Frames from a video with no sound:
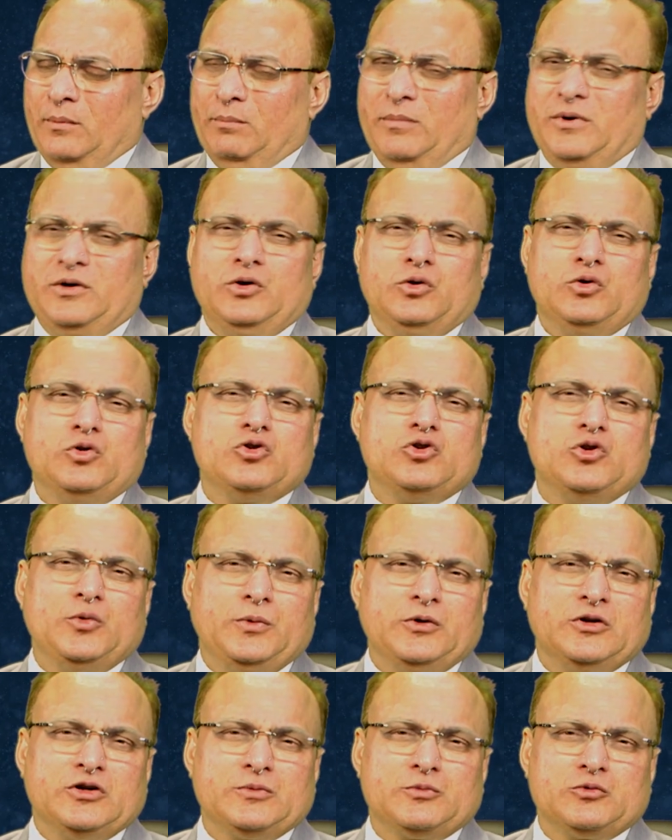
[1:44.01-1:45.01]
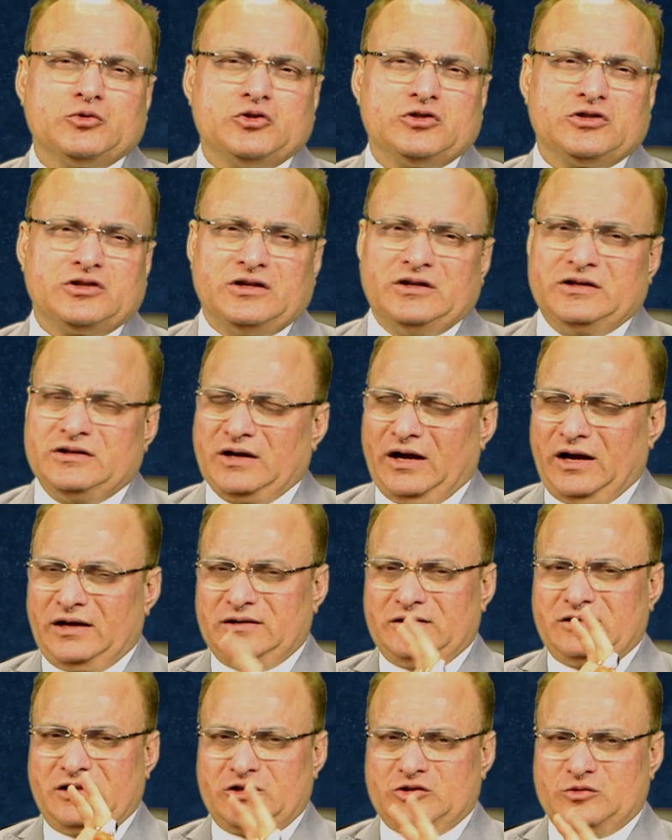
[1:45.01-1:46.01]
But due to Jupiter's position in
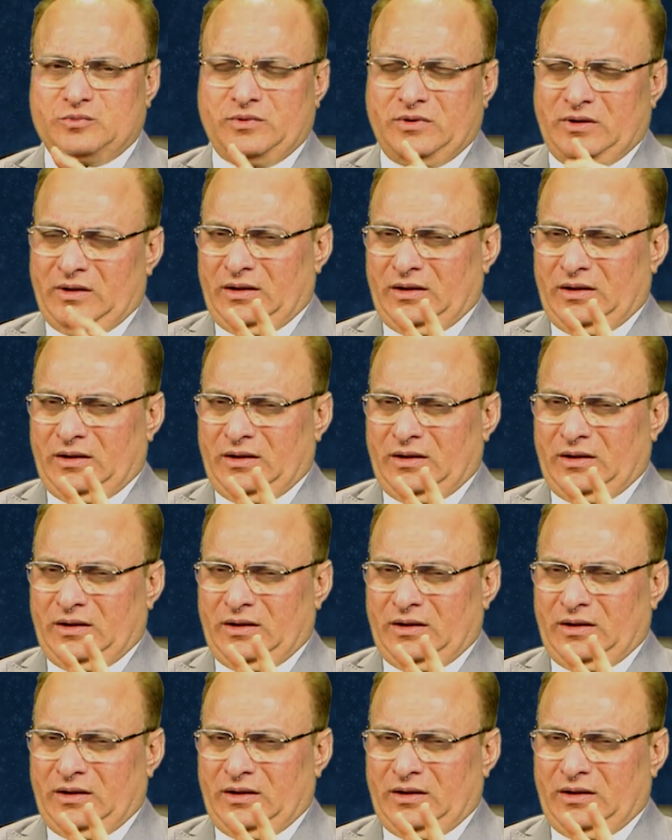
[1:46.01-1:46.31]
ninth house,